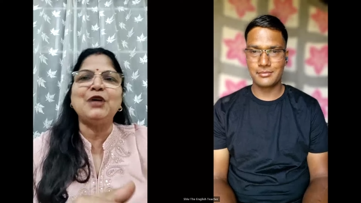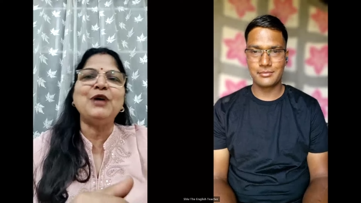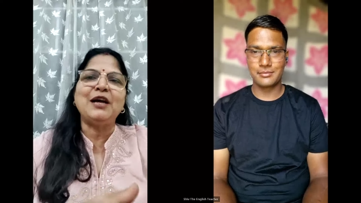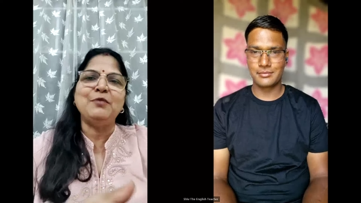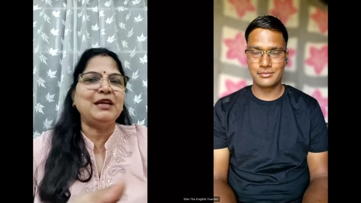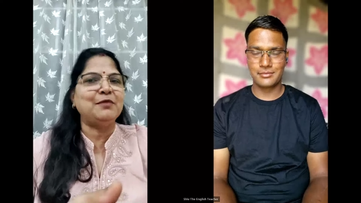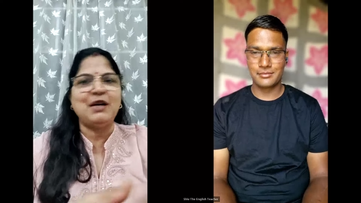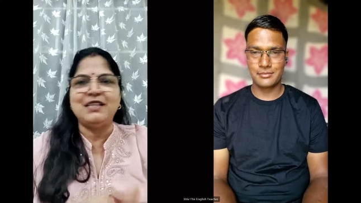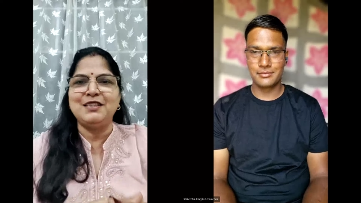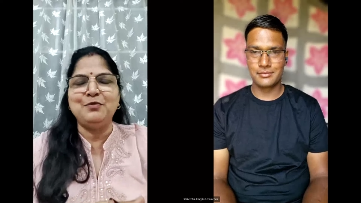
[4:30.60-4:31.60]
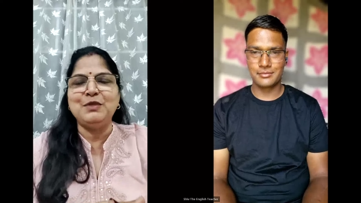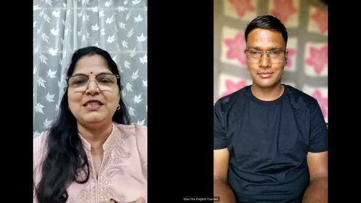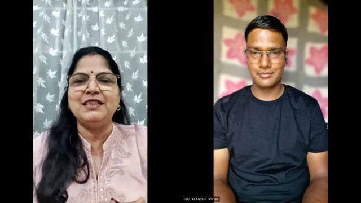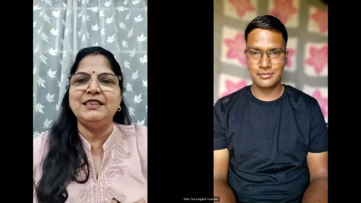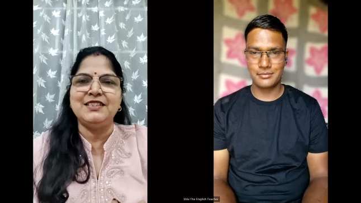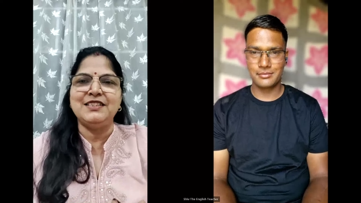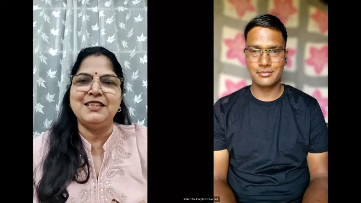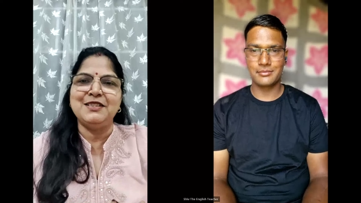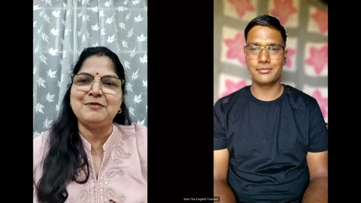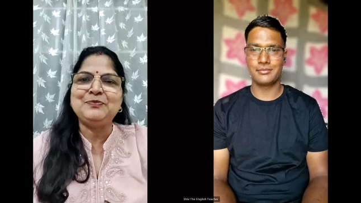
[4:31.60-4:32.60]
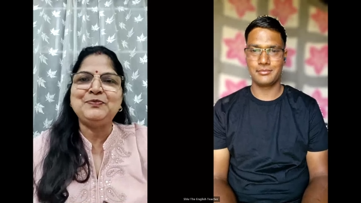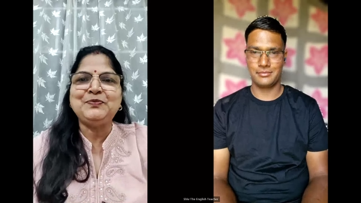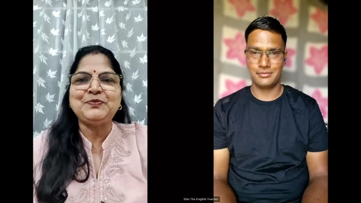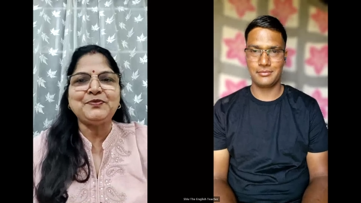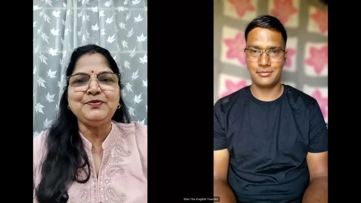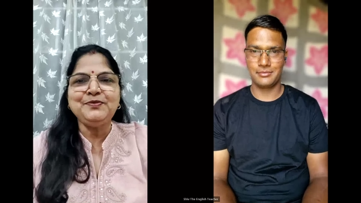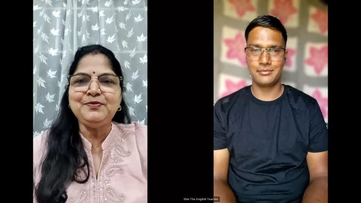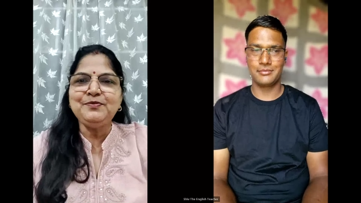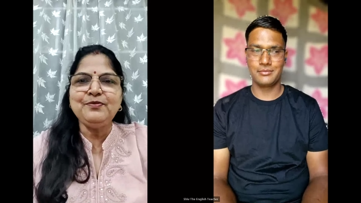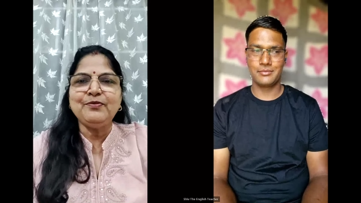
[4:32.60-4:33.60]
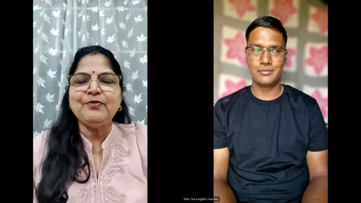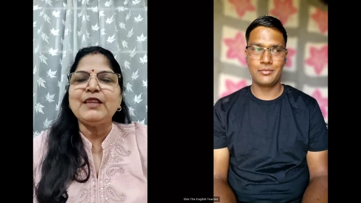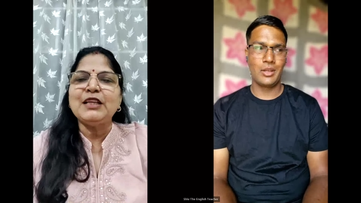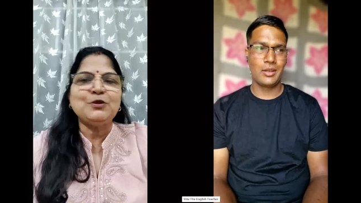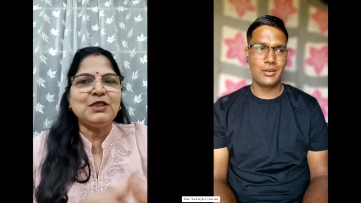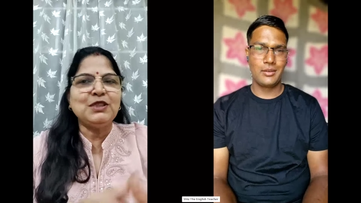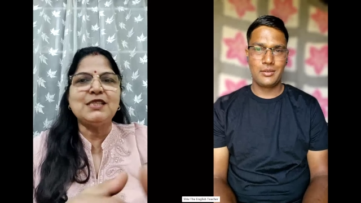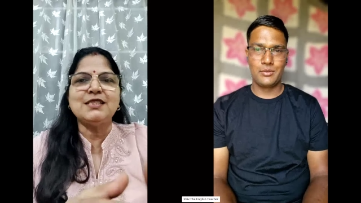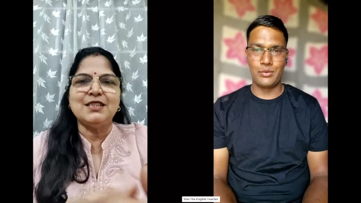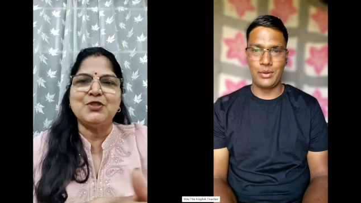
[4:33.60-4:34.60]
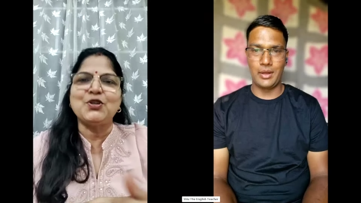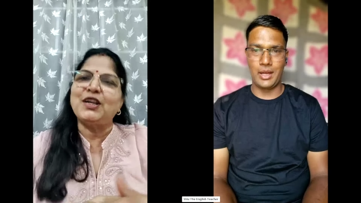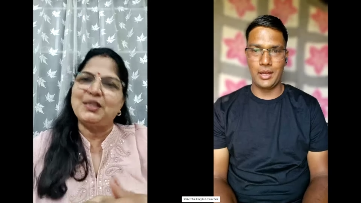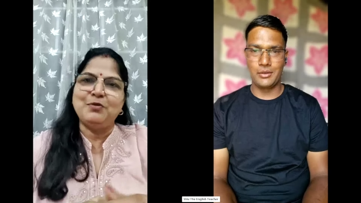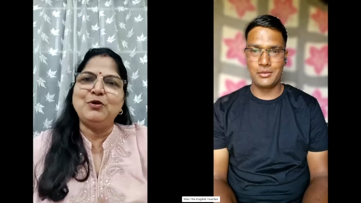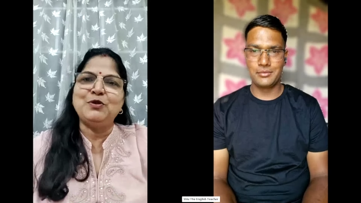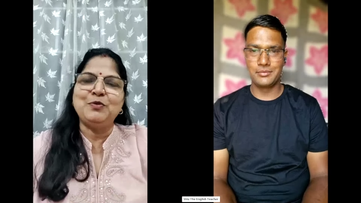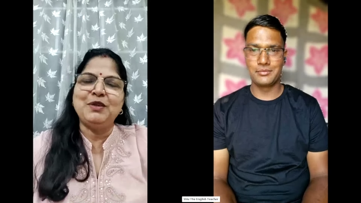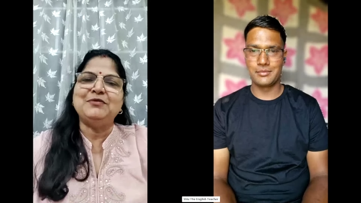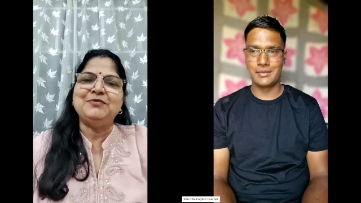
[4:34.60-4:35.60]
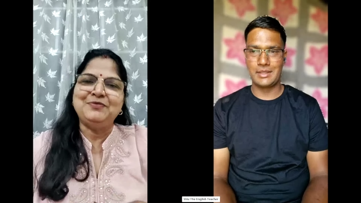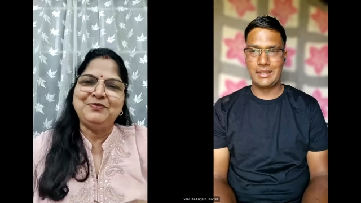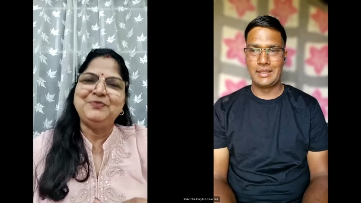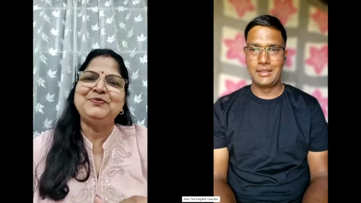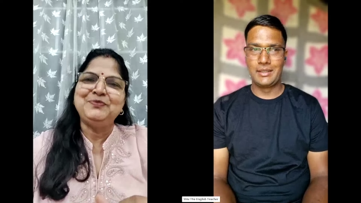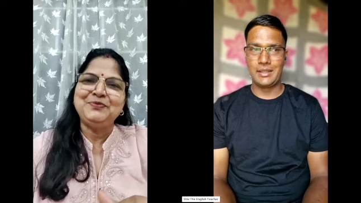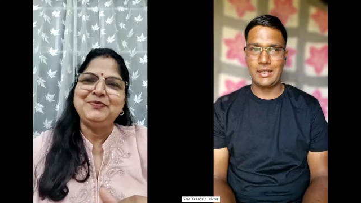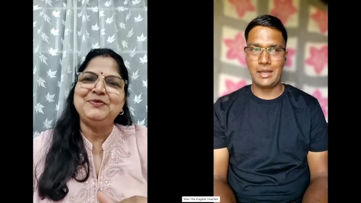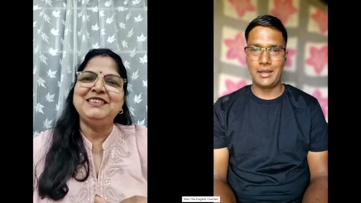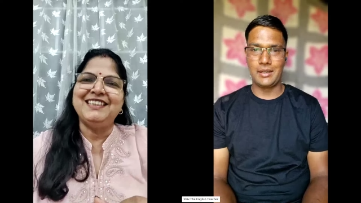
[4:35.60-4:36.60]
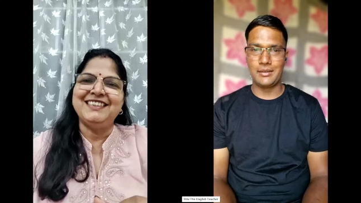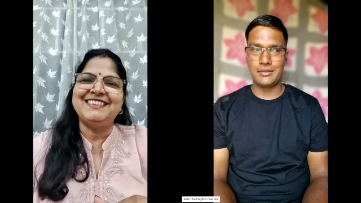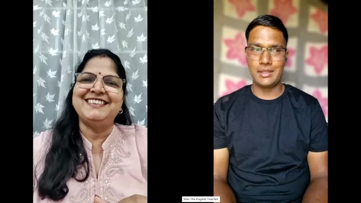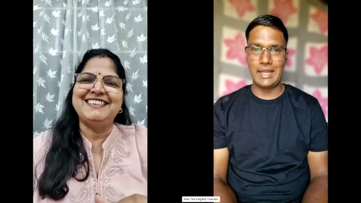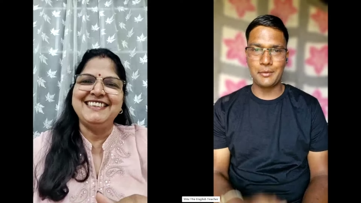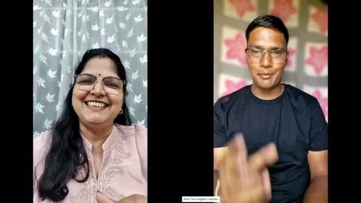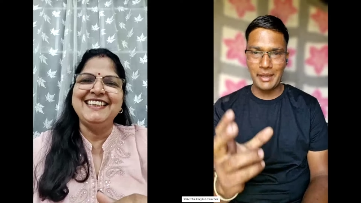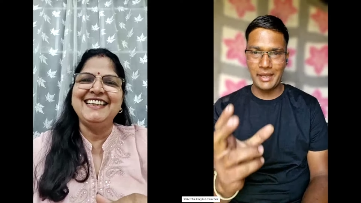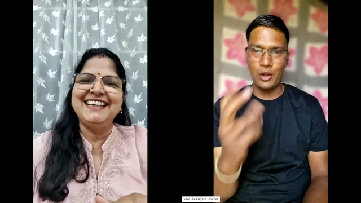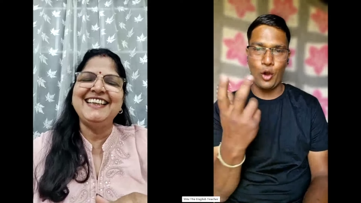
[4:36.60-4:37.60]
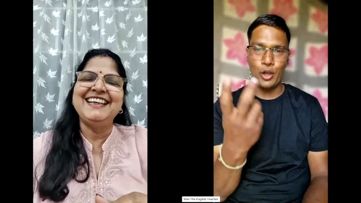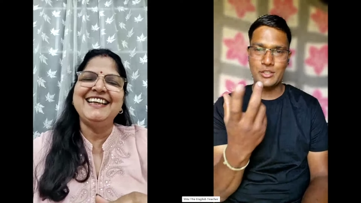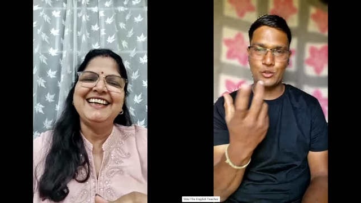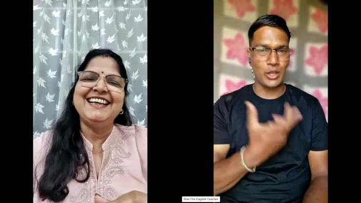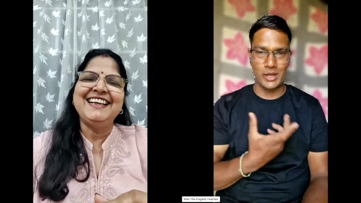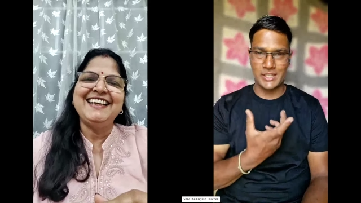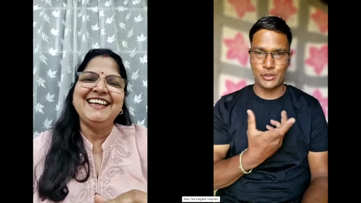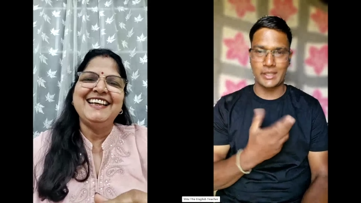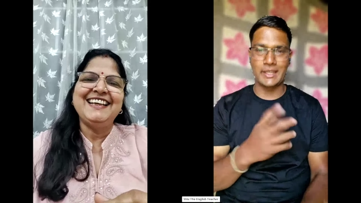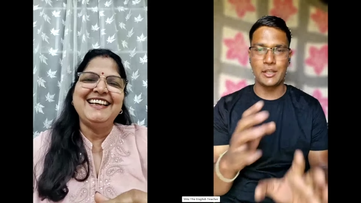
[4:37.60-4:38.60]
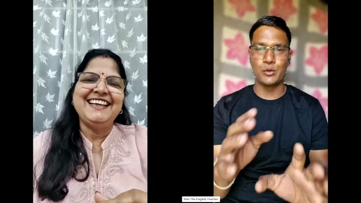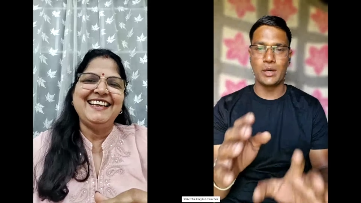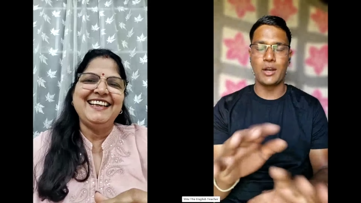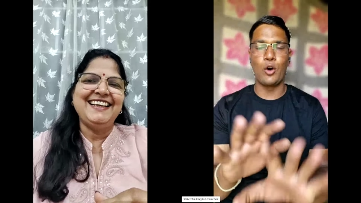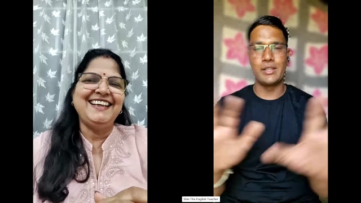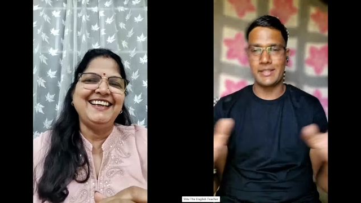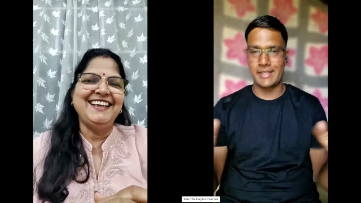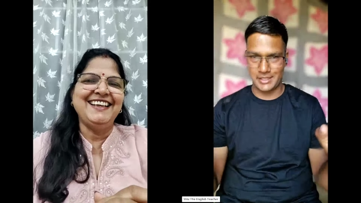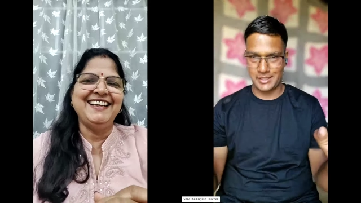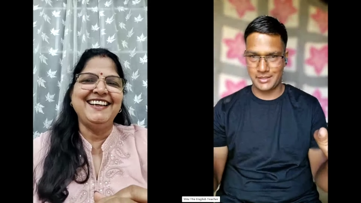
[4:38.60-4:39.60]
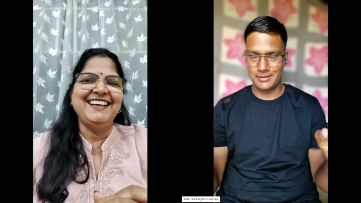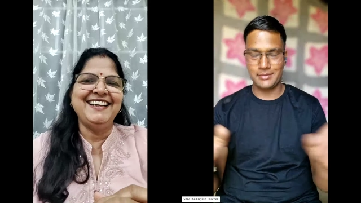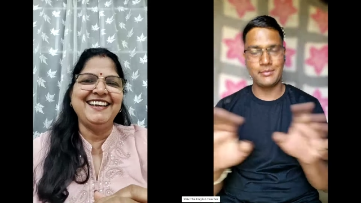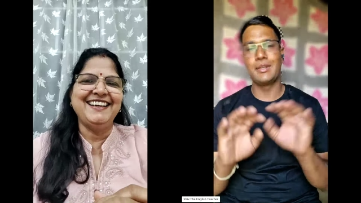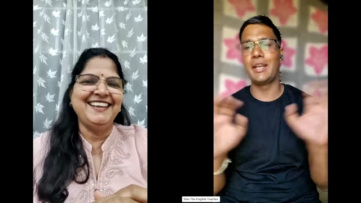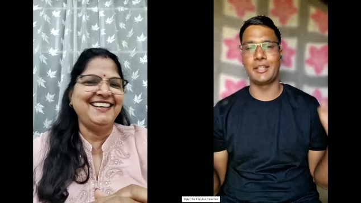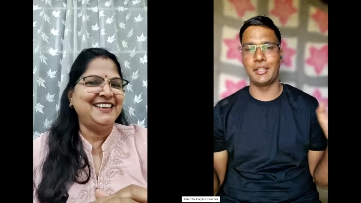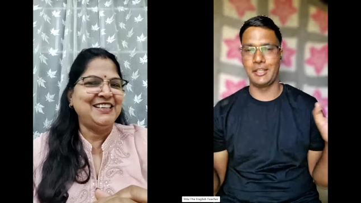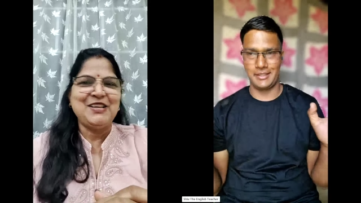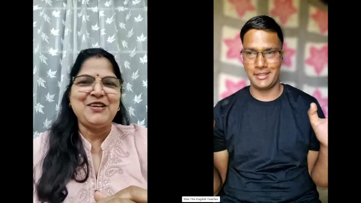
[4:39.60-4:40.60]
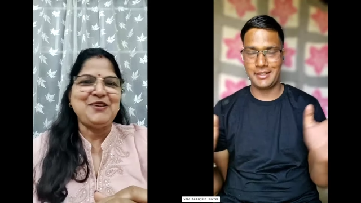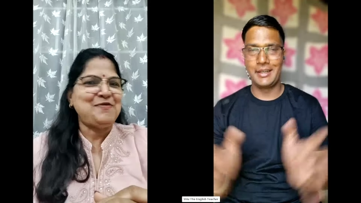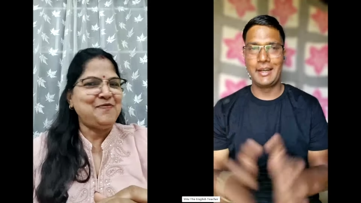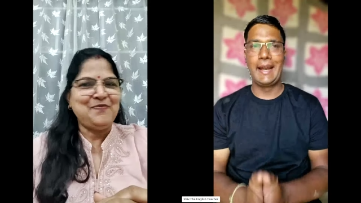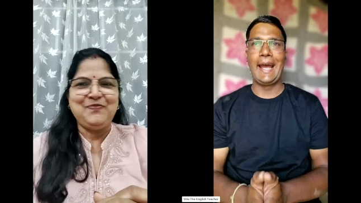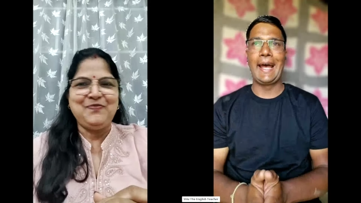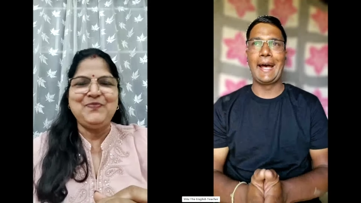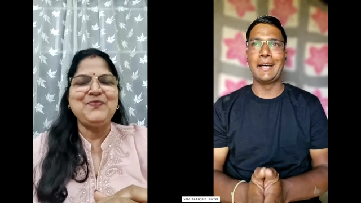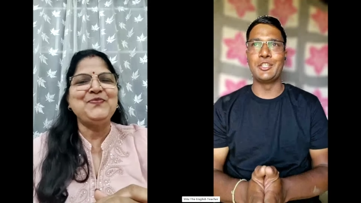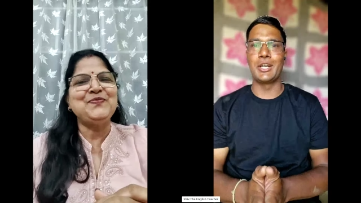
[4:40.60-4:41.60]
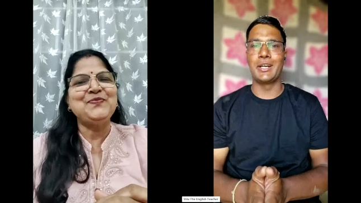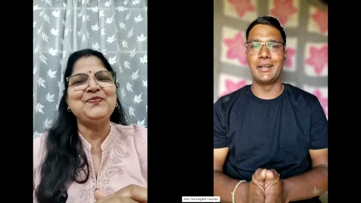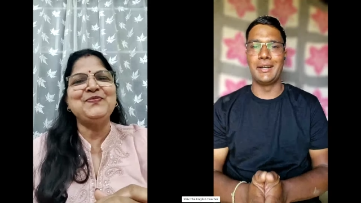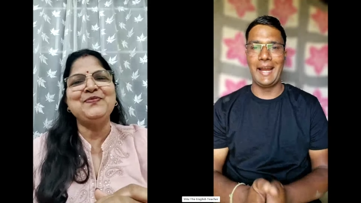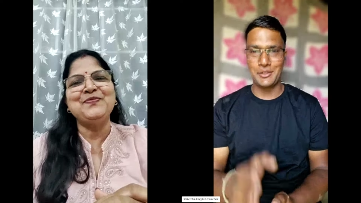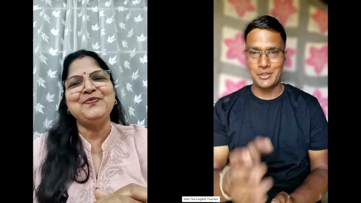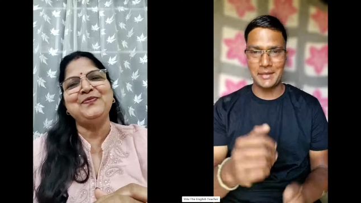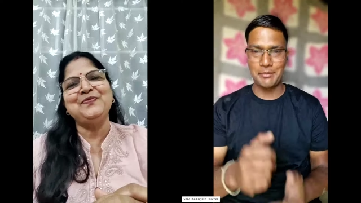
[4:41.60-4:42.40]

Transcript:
Speaker 1: how I make myself busy these days. So this is wow.
Speaker 2: Uh, yes. Let me make long story quite short. That you are all set. Nothing. And uh, as I